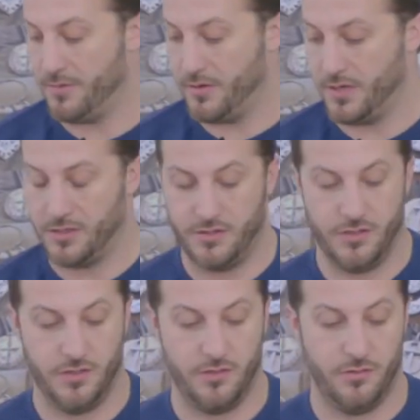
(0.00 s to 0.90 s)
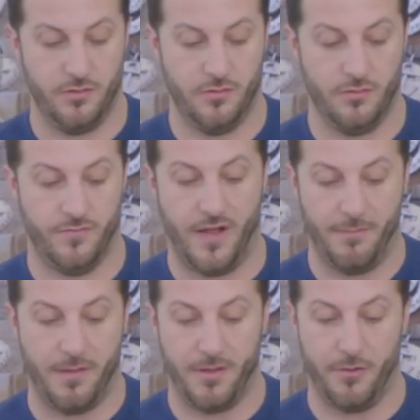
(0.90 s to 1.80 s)
I'm going to
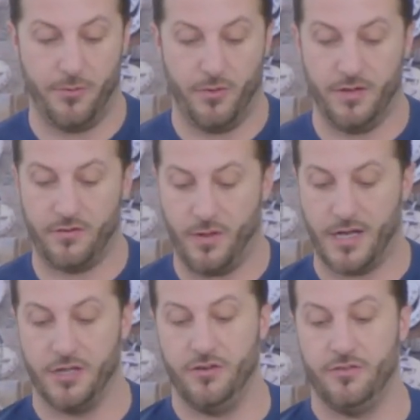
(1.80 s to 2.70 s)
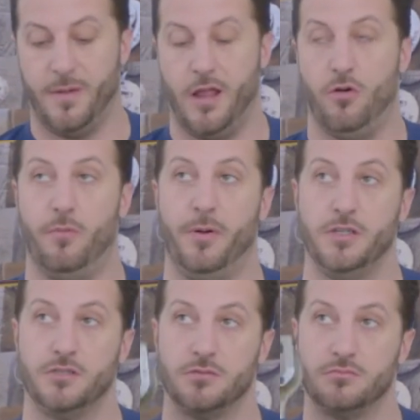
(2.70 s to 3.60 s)
find my middle point so I can use my hole punch